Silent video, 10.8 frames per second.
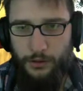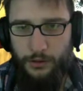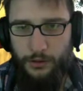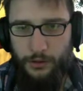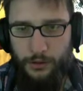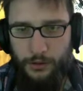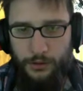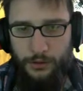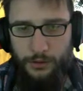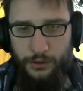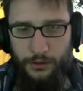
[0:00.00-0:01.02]

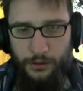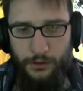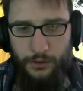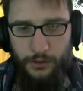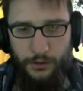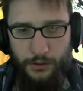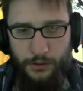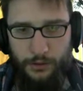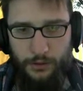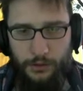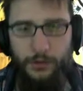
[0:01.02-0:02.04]

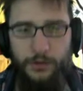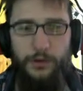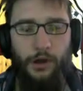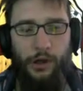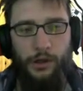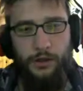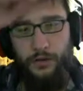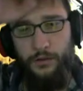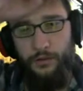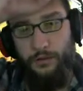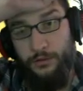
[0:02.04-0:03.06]
The sword's looking nice.
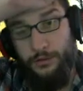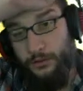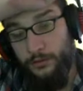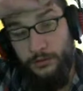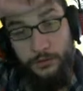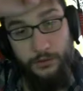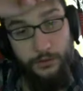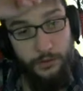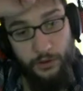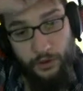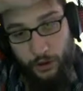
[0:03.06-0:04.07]
Doing
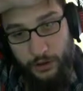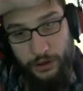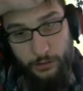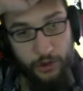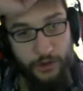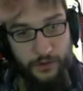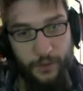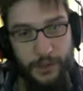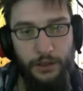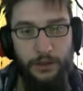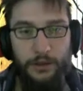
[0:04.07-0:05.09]
shock damage as
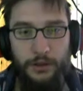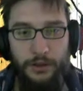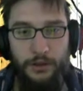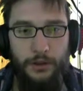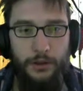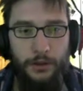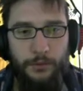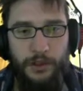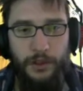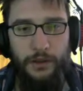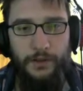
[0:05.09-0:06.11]
well.
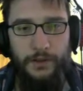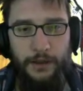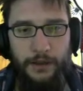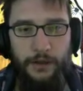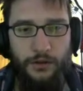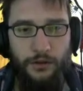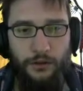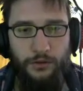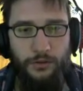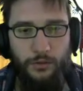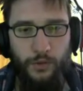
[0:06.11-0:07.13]
But it's a
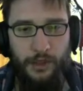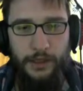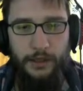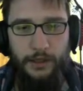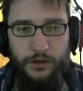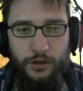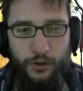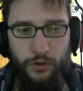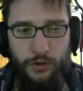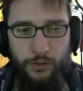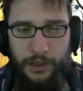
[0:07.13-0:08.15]
one-handed short
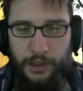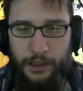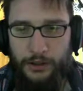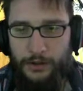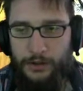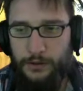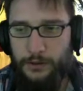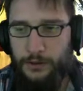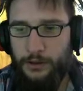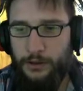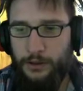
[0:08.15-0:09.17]
blade
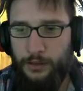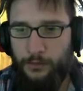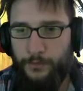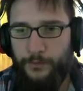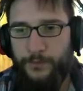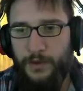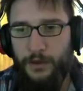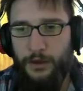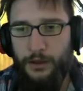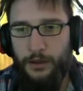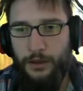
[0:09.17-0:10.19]
and I'm
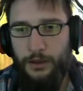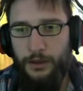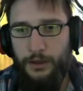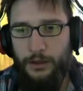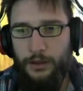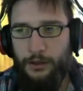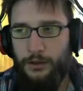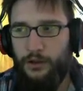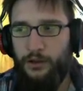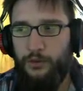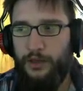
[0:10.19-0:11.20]

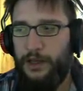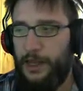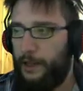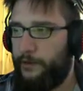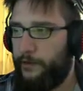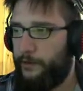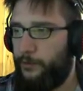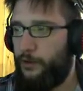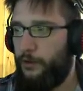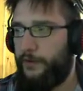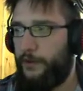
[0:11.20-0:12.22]
using axes
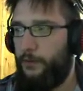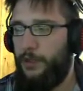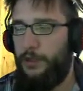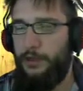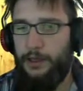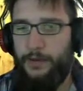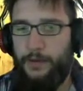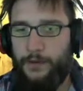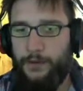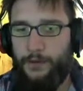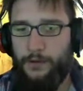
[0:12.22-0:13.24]
because I'm an
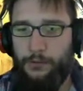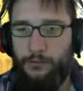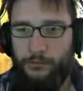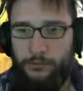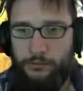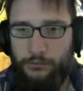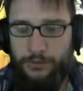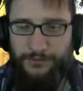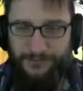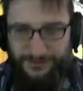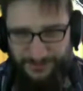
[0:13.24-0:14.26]
assassin.
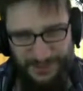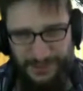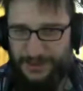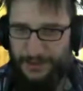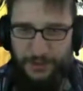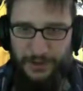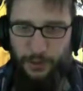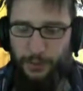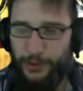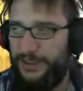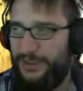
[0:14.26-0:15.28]
It's so stupid.